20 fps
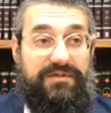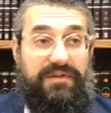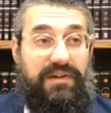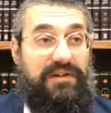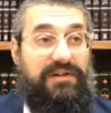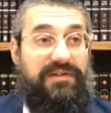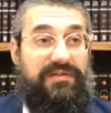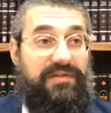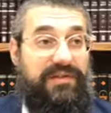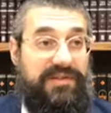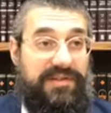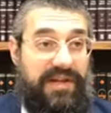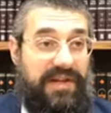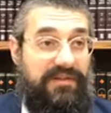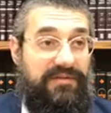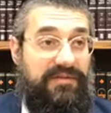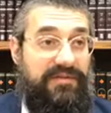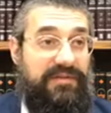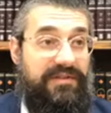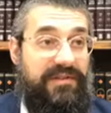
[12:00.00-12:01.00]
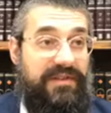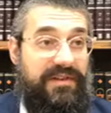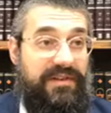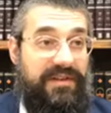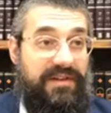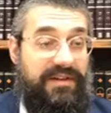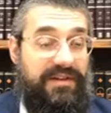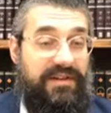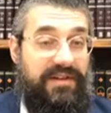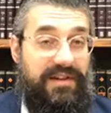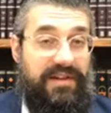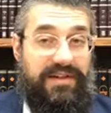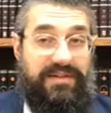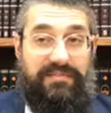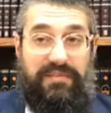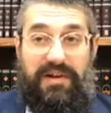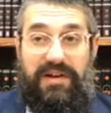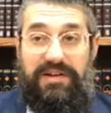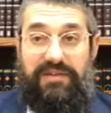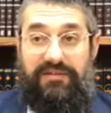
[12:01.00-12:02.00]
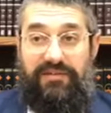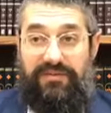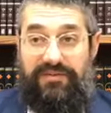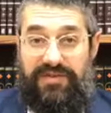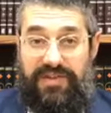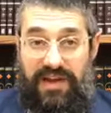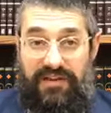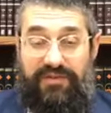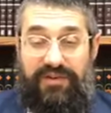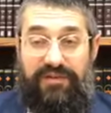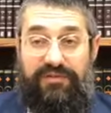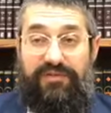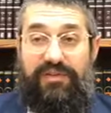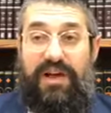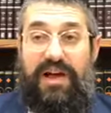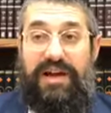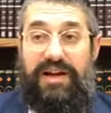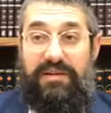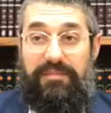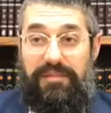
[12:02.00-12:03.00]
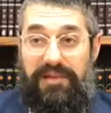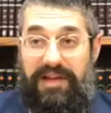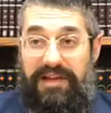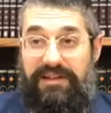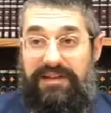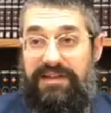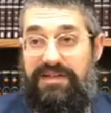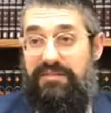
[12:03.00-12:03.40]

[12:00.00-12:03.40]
is relatively safe, and it's probably safer to fly in a plane,